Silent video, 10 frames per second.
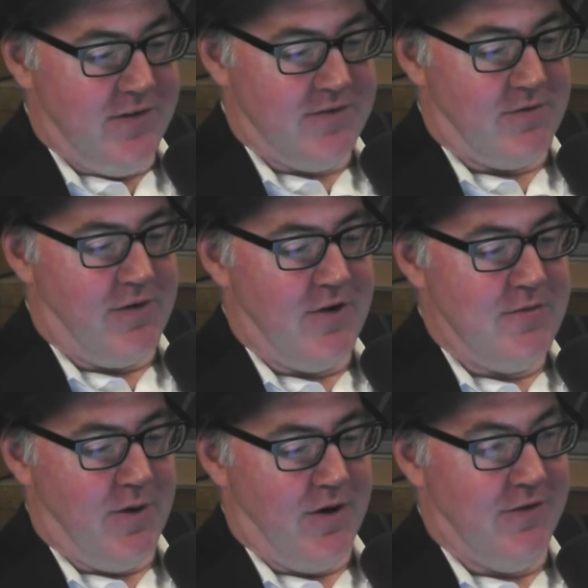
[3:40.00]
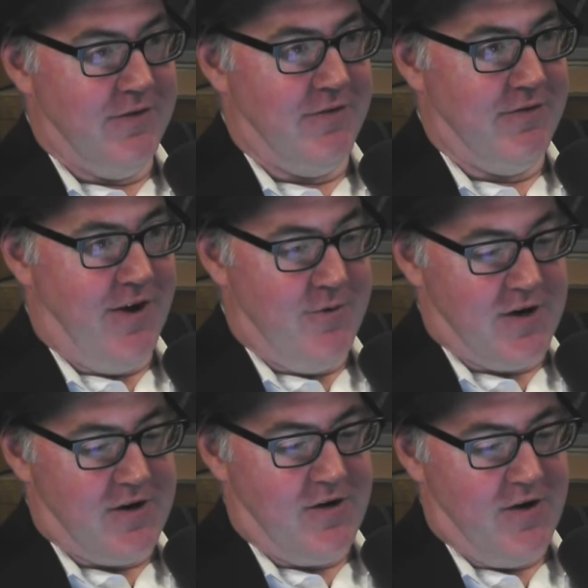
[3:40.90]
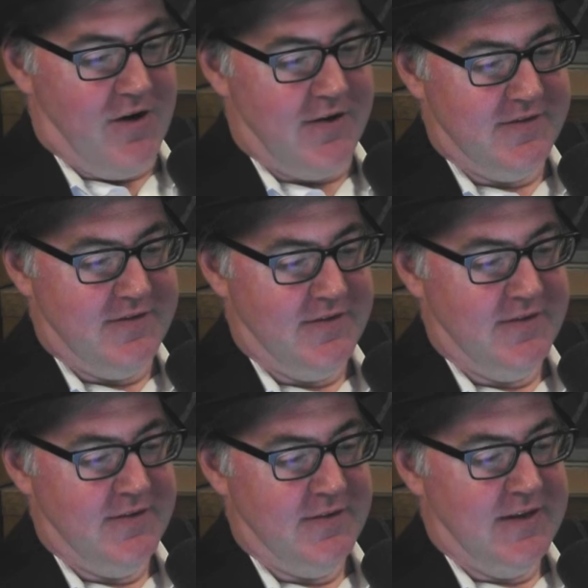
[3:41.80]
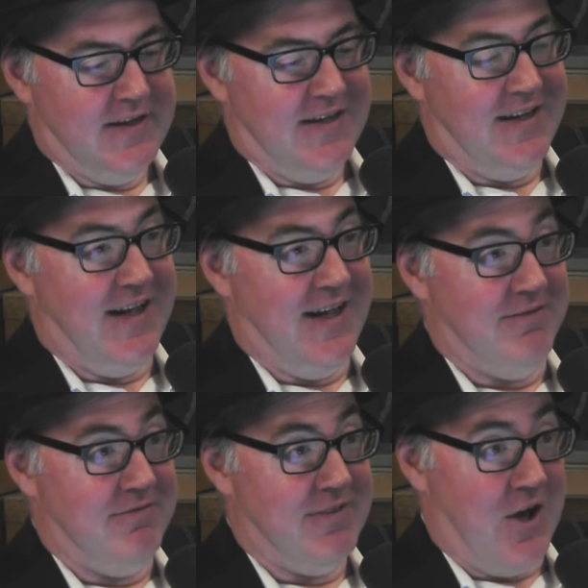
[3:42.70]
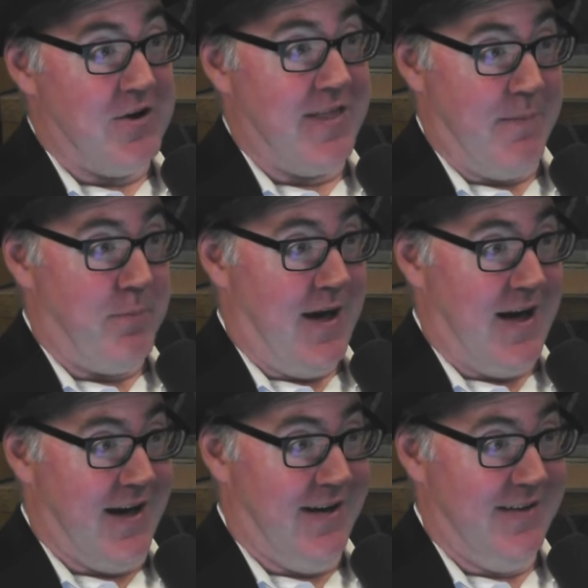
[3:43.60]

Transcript: this rowboat, row across, and go to that bar?